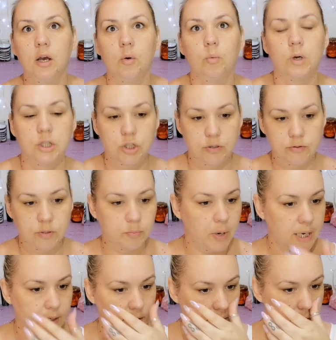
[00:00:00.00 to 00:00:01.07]
once you
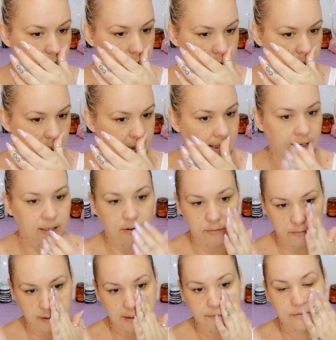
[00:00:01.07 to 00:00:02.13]
spray it on your skin and
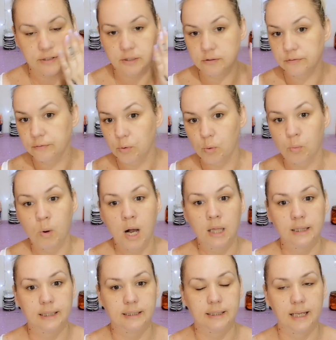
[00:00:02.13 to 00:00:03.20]
you've left it for a
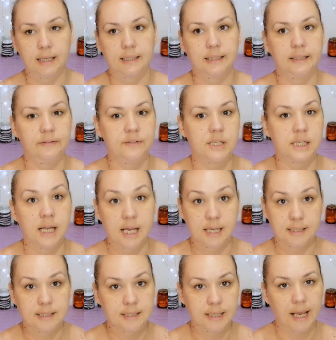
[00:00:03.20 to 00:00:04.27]
while, it like leaves a
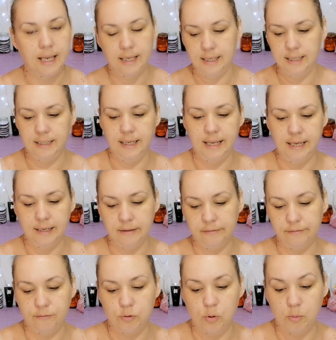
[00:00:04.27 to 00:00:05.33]
nice tacky layer
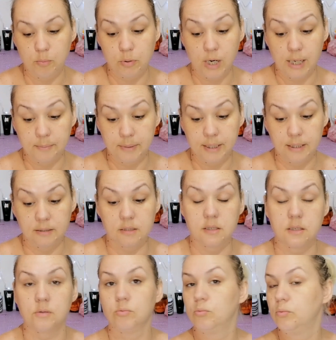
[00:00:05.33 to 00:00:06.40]
for primer.
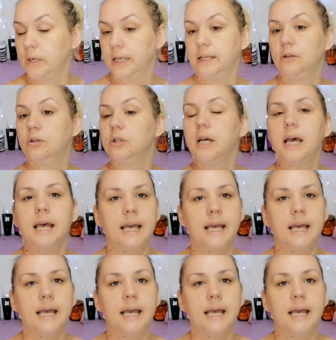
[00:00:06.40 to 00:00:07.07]
It's really good.